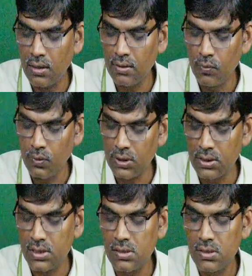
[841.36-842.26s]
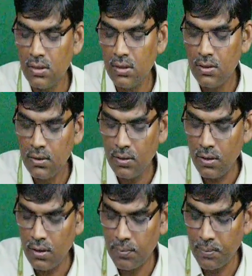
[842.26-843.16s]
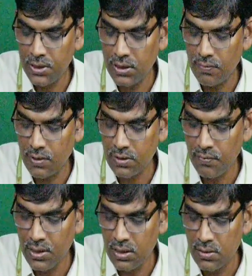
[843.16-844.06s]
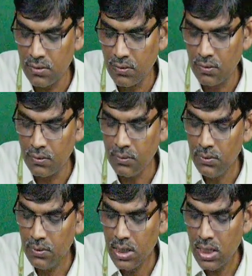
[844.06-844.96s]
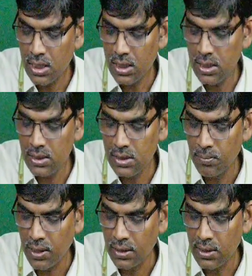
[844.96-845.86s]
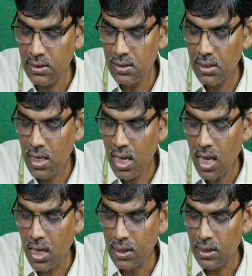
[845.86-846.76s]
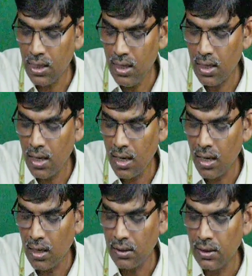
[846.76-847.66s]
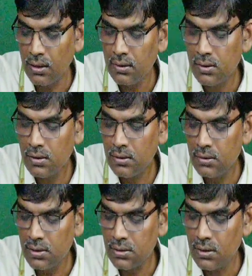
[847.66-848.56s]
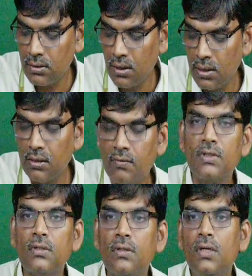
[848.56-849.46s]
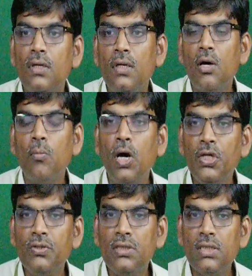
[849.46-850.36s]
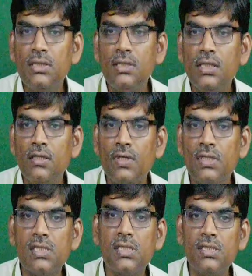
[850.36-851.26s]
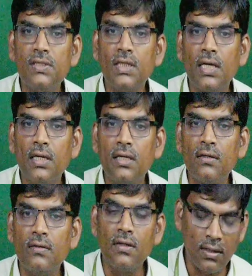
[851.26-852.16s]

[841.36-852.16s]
in voltages. From this equation Vt is equal to Eg minus Ia Ra. This is the third equation. By using these 3 equations we can